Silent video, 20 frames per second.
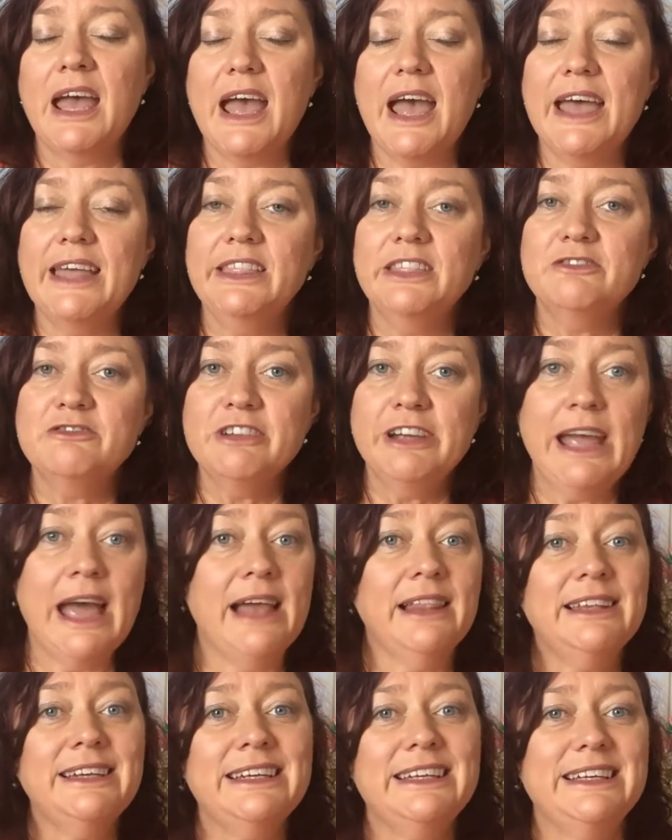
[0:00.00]
And the
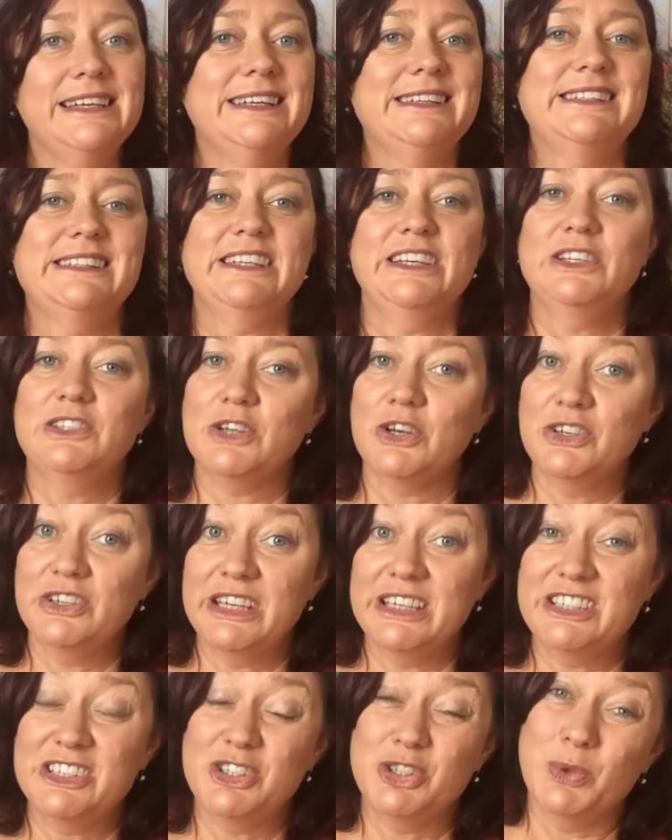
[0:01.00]
reality is that you don't
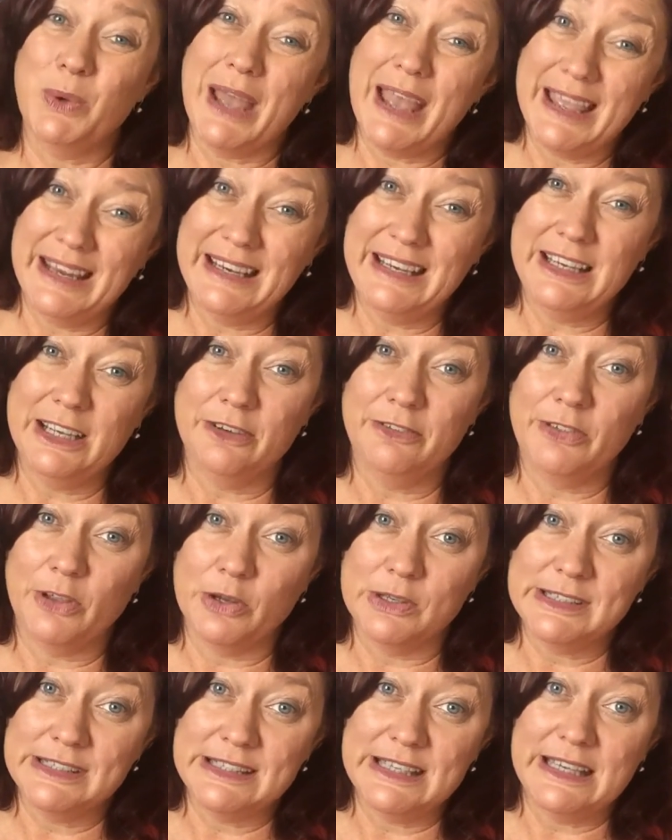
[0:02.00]
need to do any of
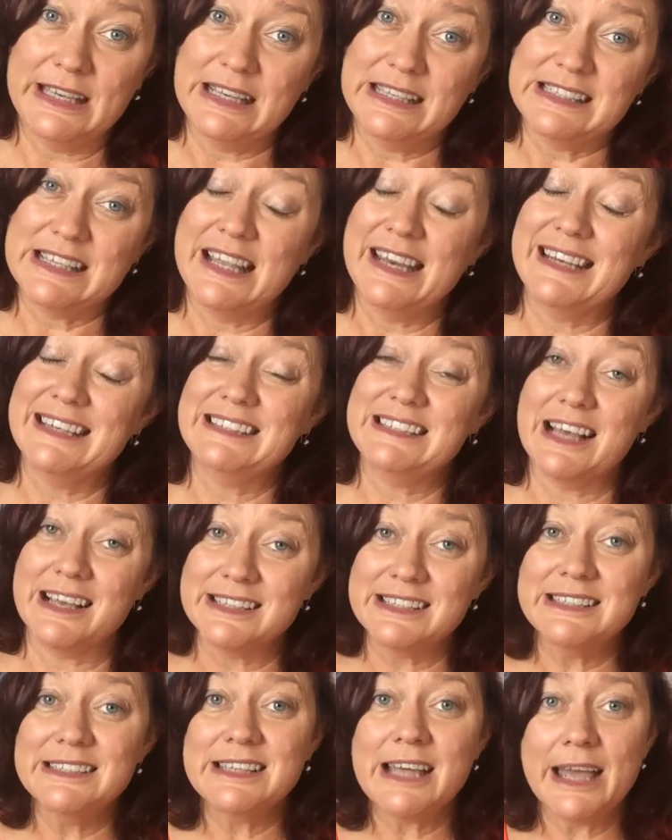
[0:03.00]
those things, and it
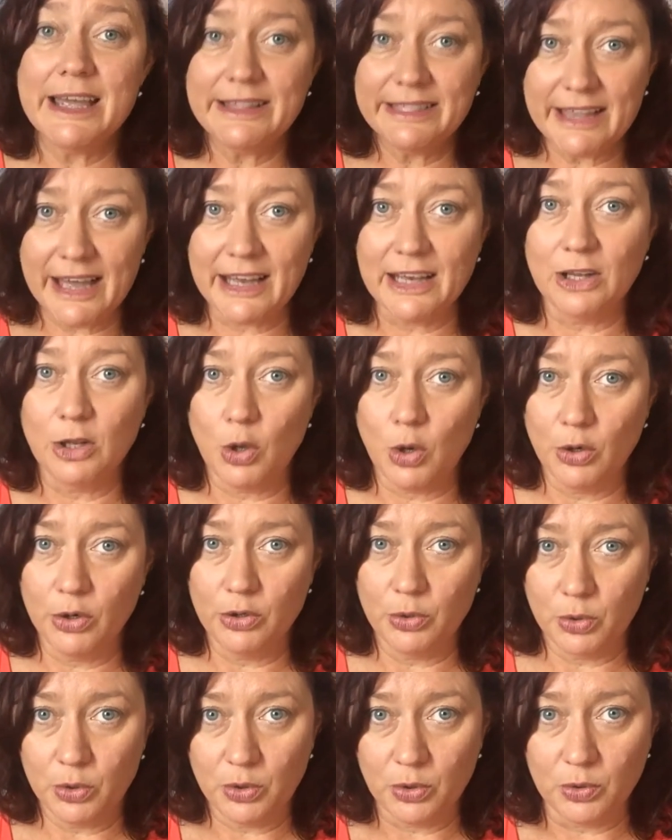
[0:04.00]
doesn't take that long
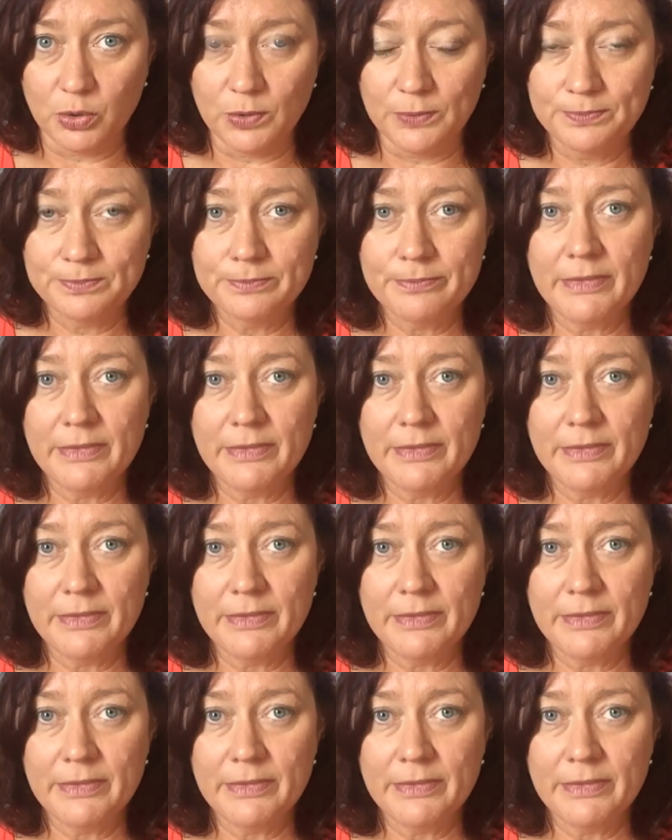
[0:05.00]
at all.